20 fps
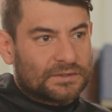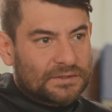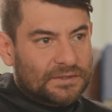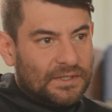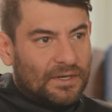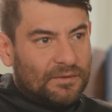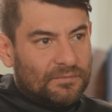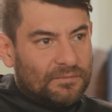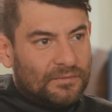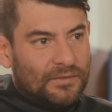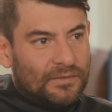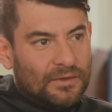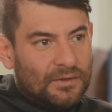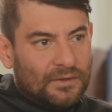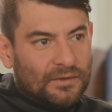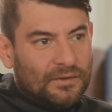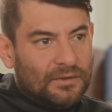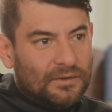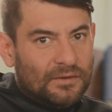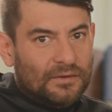It's that
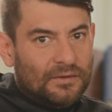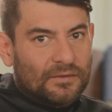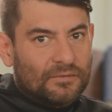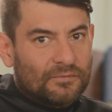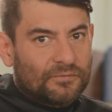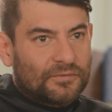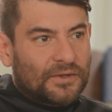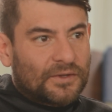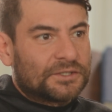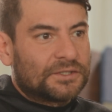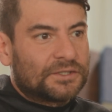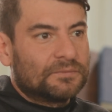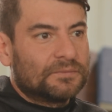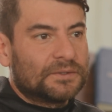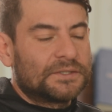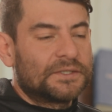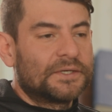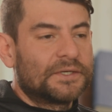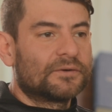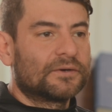fleshy
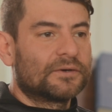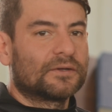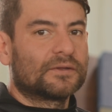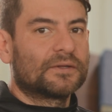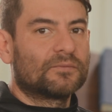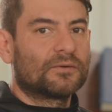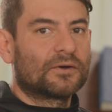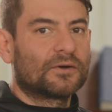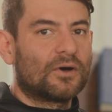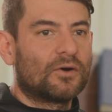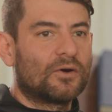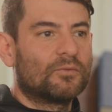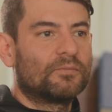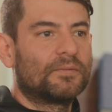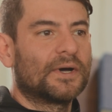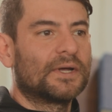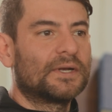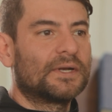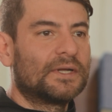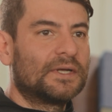material that will go,
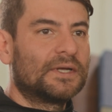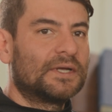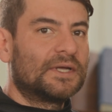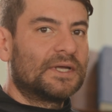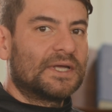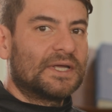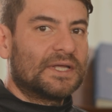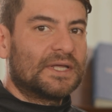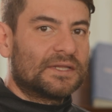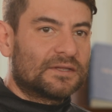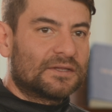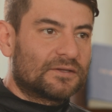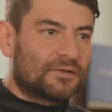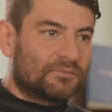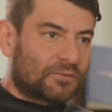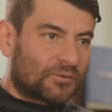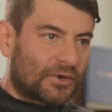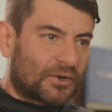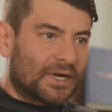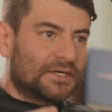but
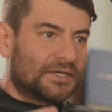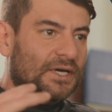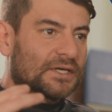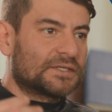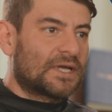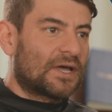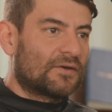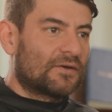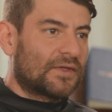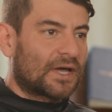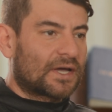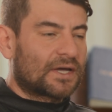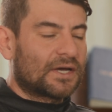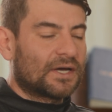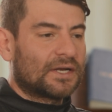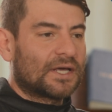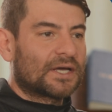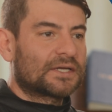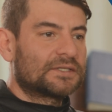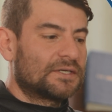the brain does have that
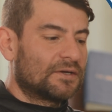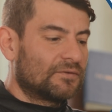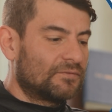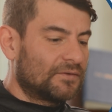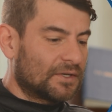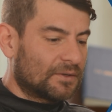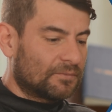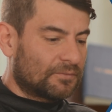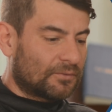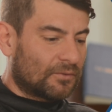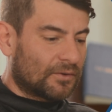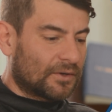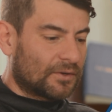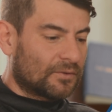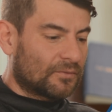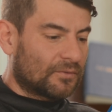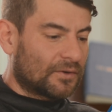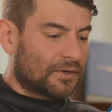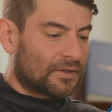connectivity point